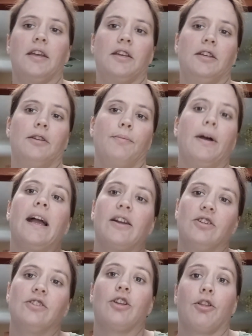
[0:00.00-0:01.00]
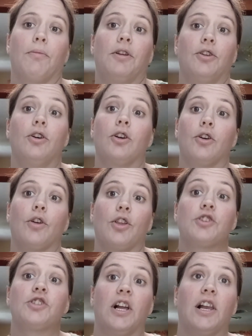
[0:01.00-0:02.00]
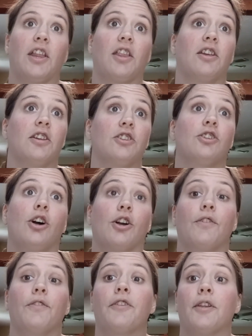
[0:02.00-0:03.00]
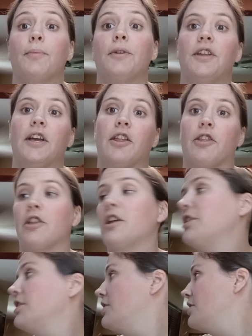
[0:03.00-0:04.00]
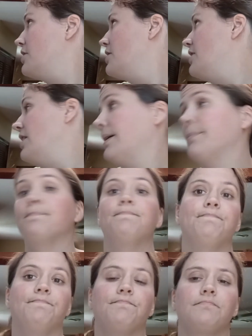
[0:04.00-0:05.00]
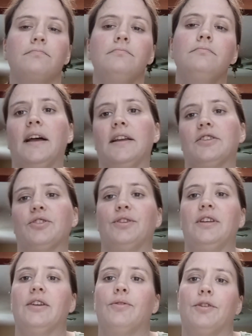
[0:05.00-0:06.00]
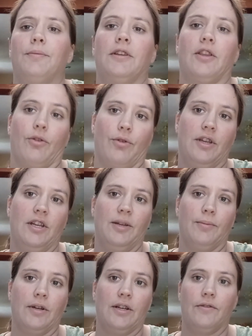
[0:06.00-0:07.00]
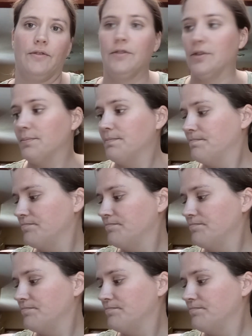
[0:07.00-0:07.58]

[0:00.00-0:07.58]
That in the background is my dog who is jealous that I talk with somebody else than him. And today I want to make zucchini bread with you.